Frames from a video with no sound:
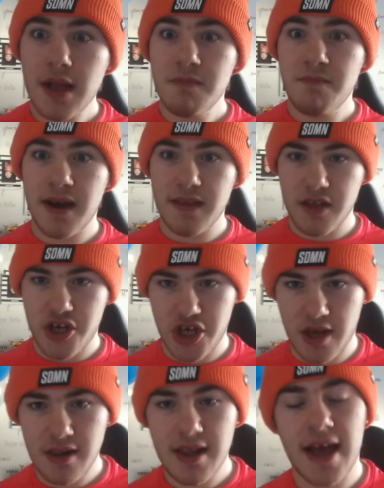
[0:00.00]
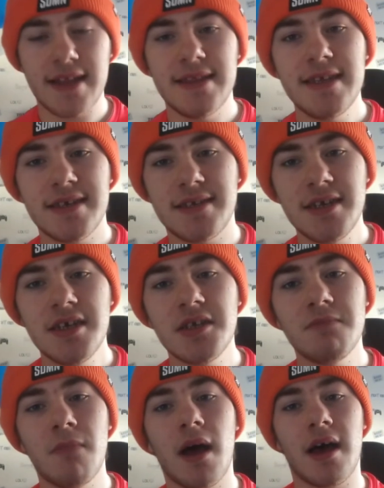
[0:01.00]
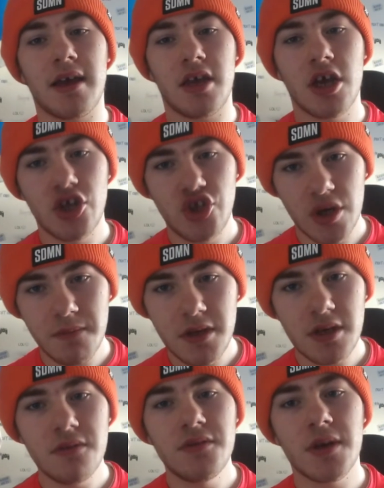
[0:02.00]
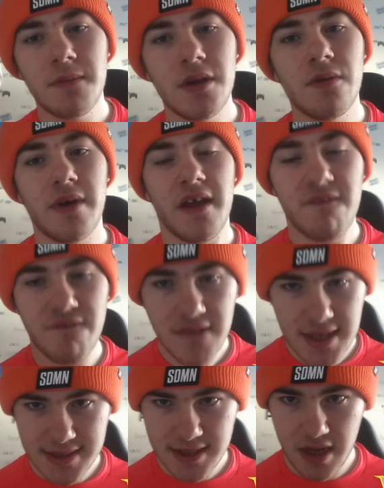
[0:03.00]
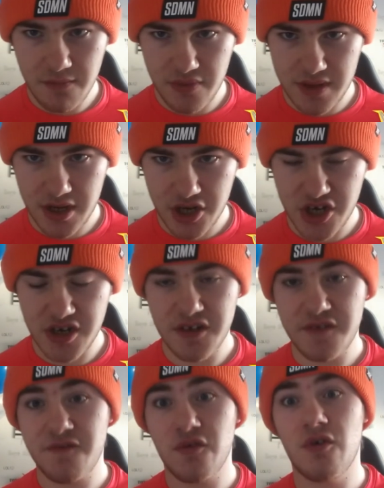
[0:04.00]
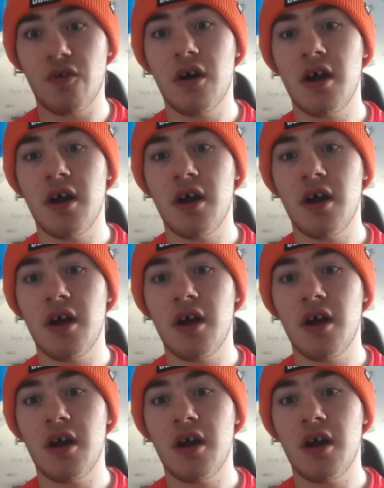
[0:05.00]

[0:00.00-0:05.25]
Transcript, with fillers: the channel and this is my WWE Fastlane predictions for